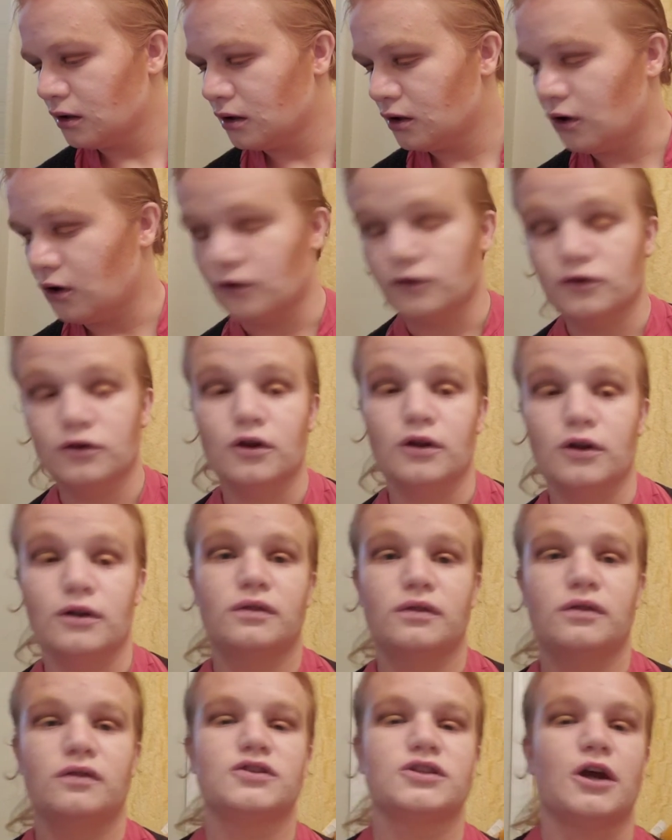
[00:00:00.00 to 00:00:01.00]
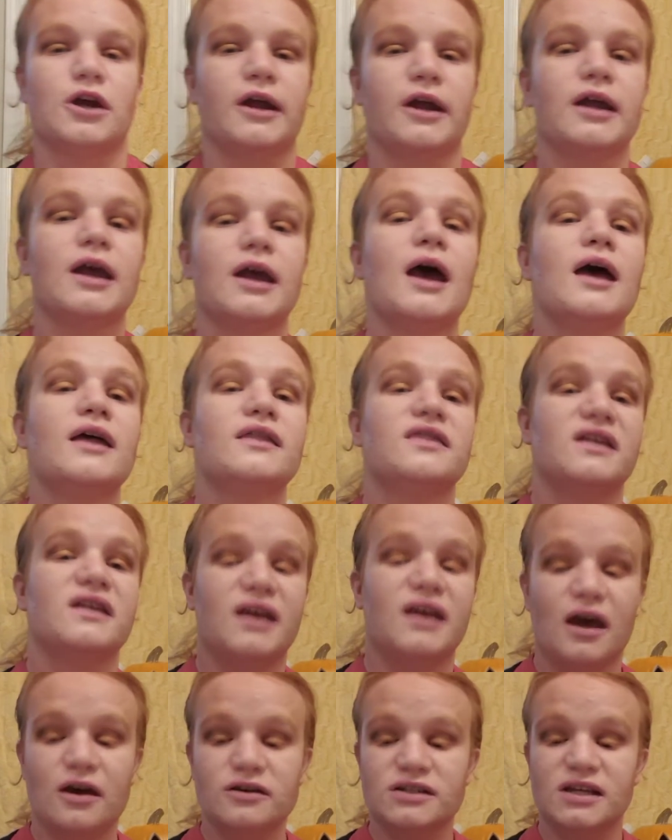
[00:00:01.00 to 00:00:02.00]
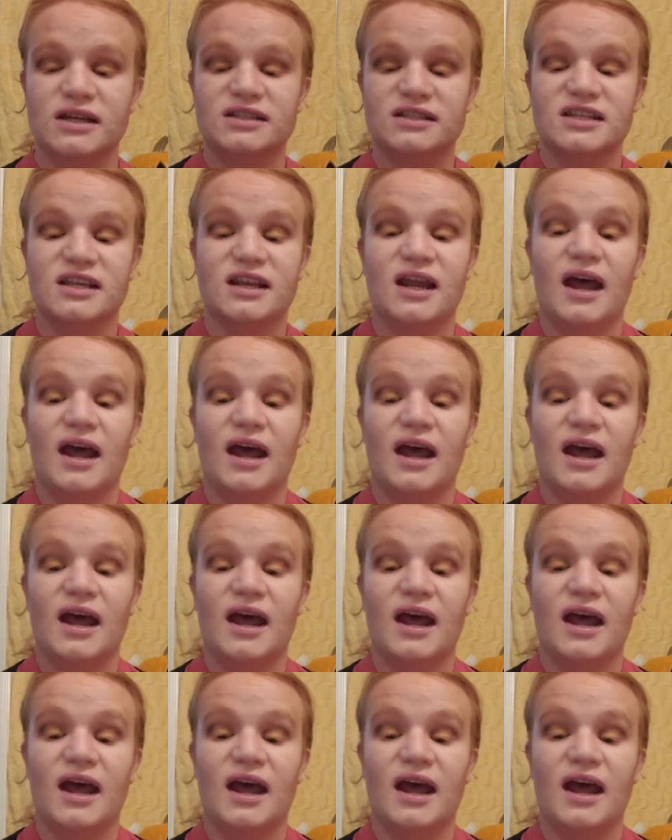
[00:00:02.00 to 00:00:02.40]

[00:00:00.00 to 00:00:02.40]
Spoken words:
Oh, sorry. The cow's head said,